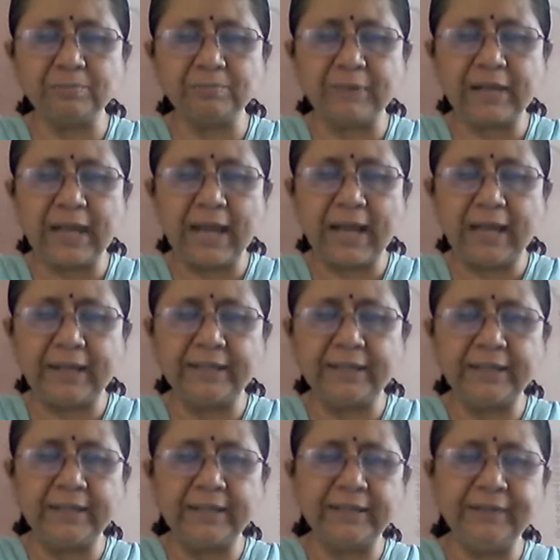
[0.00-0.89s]

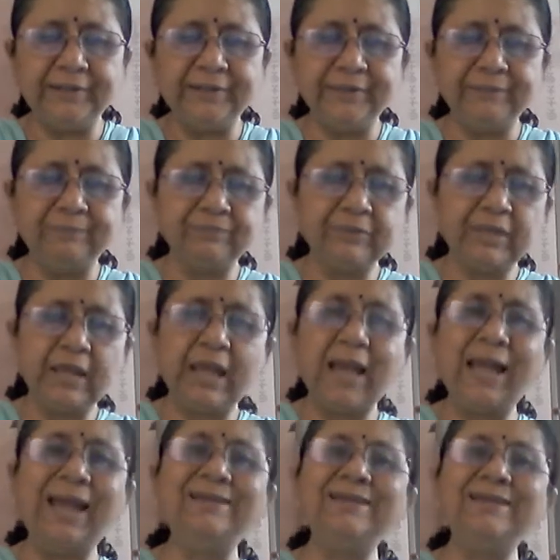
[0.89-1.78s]
pride,
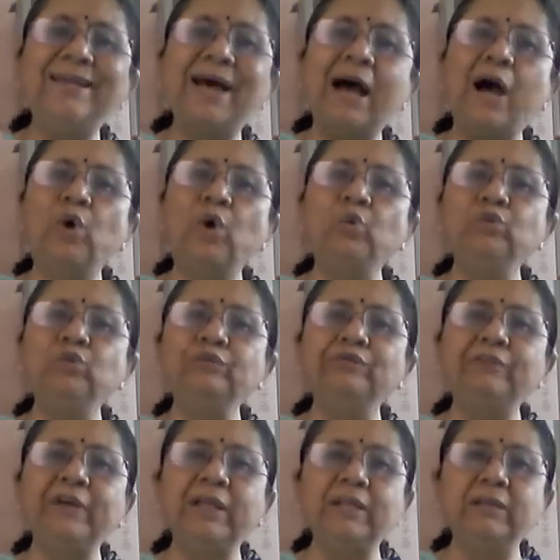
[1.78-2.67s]
and down
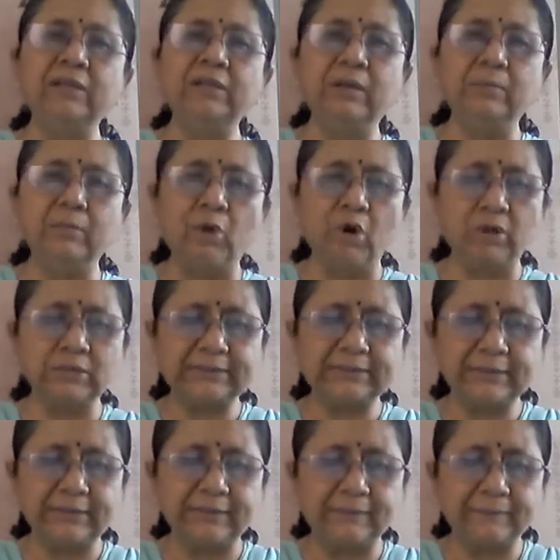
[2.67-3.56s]
fell the
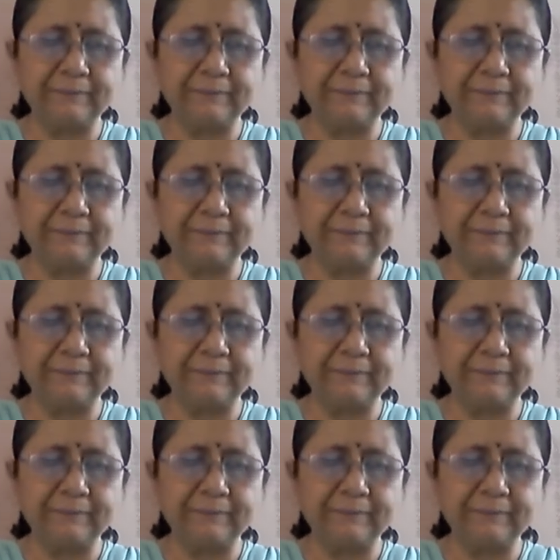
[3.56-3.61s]
morsel.